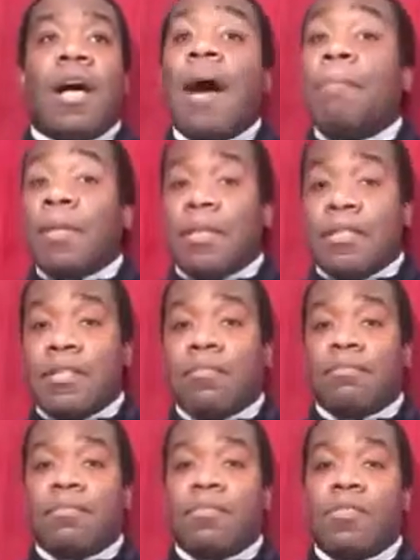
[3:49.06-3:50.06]
opulent.
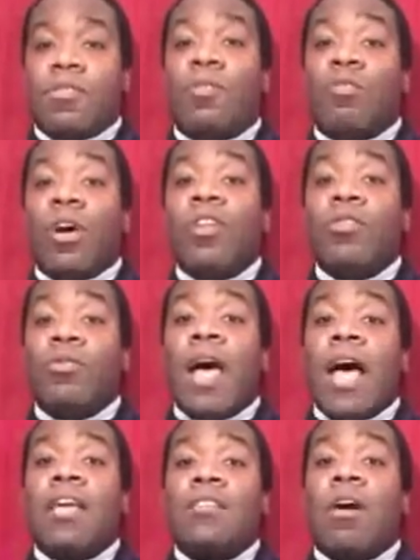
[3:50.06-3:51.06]
So one who
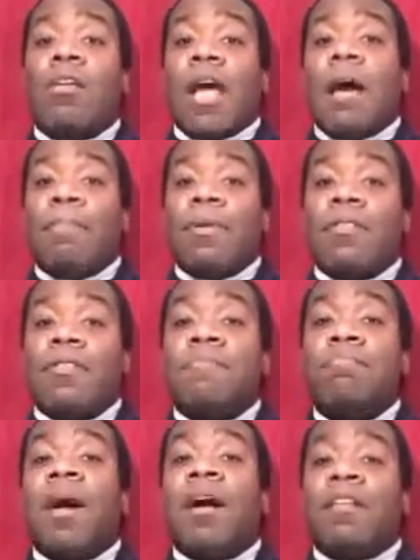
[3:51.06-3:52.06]
has all opulence
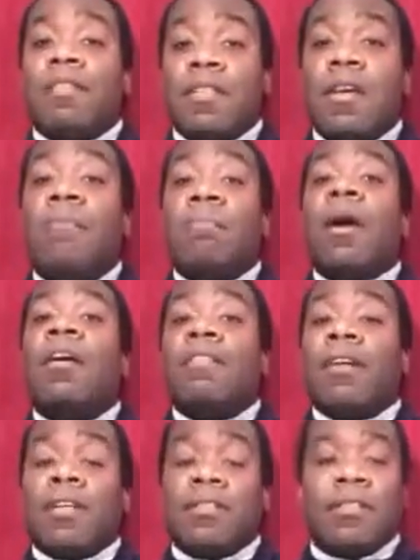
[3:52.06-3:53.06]
is Bhagavate or
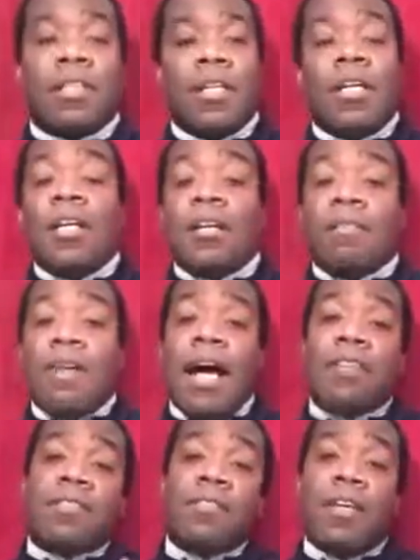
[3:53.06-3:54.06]
Bhagavan.
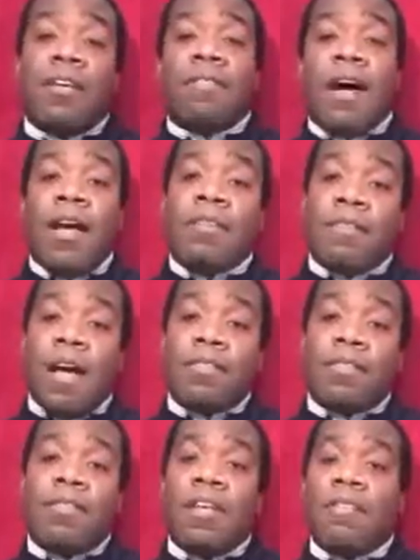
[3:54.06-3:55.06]
Vasudevaya,
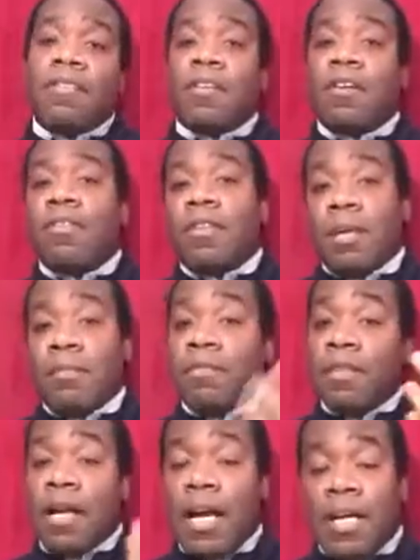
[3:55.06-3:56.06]
Vasudeva is another name
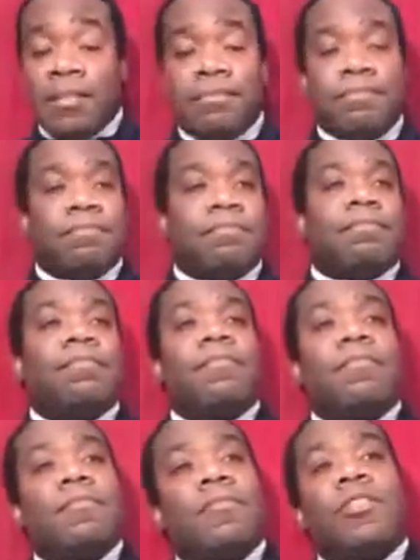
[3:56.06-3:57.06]
of Narayan,
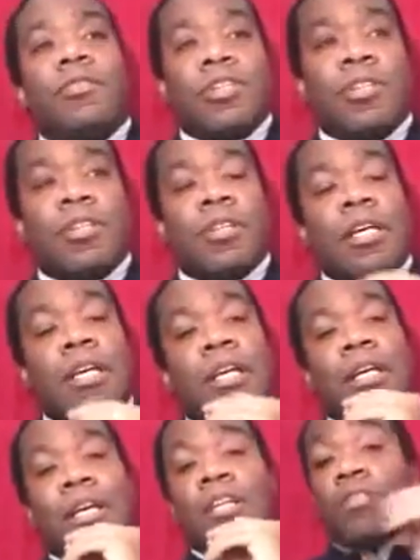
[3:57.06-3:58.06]
Krishna.
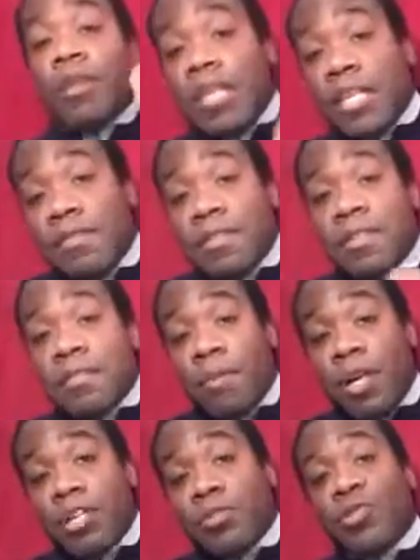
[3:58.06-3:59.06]
So he gives this
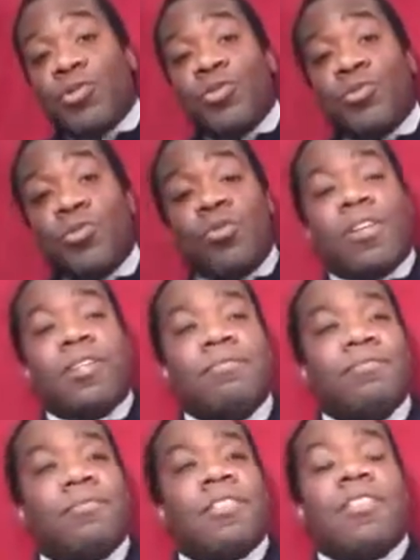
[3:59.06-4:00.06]
mantra to Dhruva.
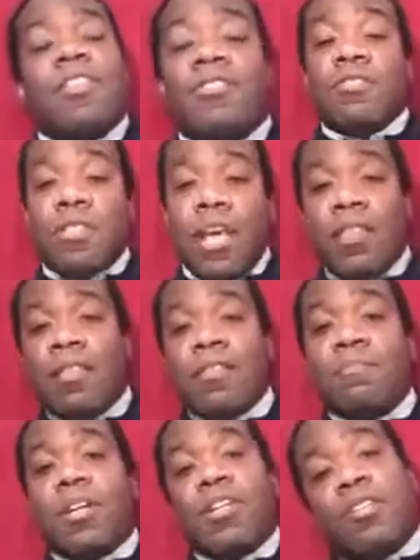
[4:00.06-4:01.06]
He you take
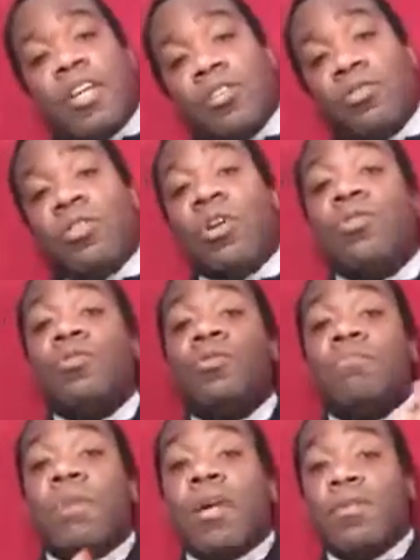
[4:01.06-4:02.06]
this mantra and you go
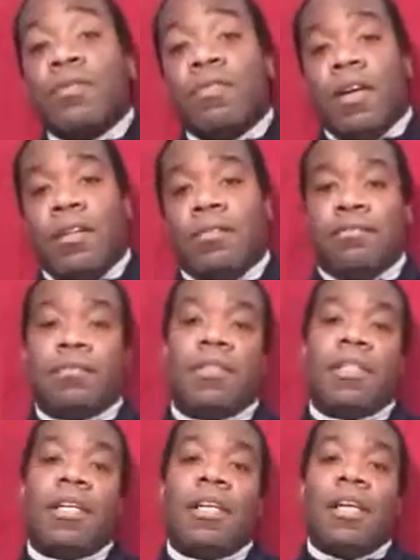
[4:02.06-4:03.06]
to Madhuvan.
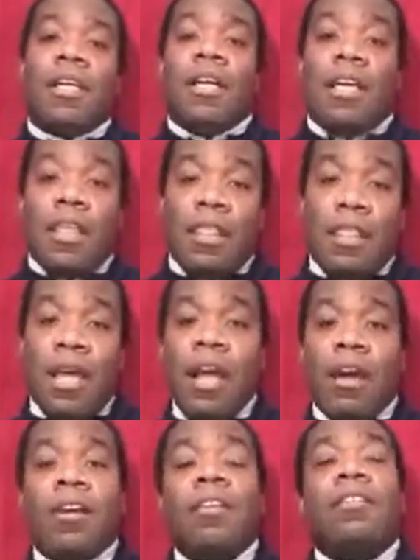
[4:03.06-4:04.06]

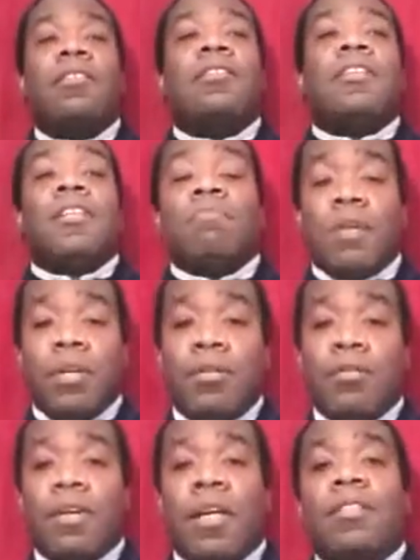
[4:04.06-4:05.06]
There, in
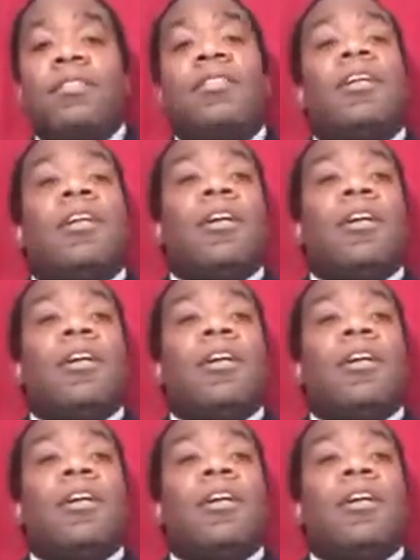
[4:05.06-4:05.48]
Madhuvan,